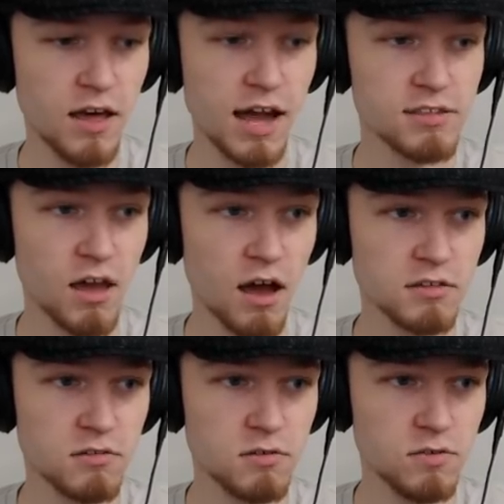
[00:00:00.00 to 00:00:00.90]
I
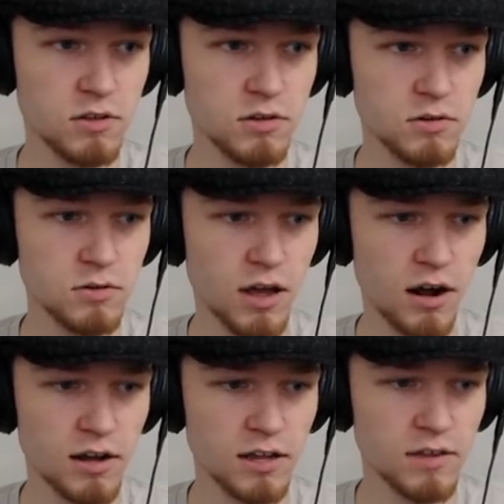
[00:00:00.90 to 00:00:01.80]
talked to the dude
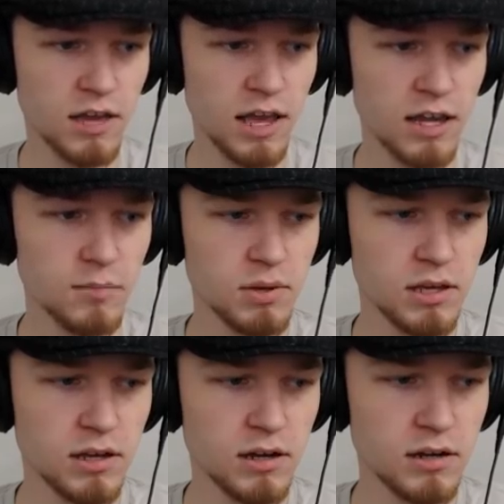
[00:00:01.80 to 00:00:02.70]
guarding the gate up
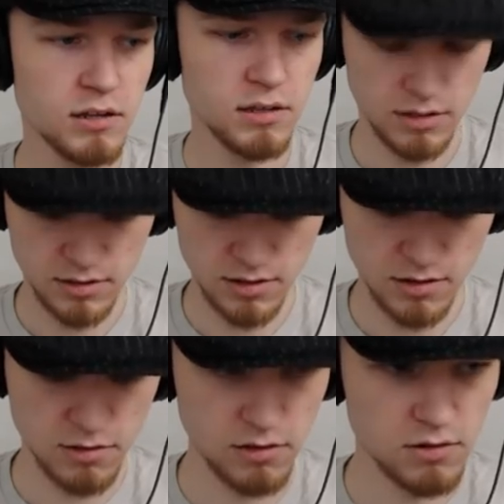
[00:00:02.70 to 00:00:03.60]
here. I
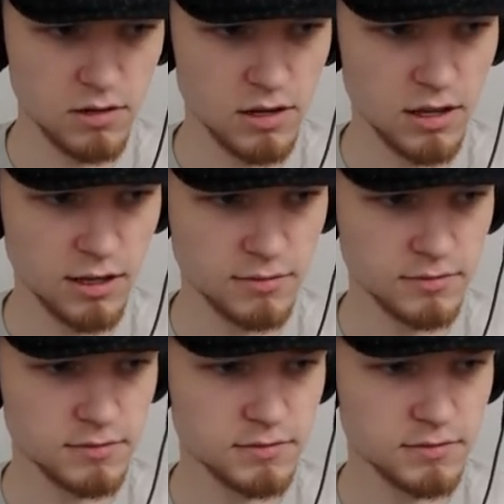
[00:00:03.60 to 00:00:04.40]
talked to you, didn't I?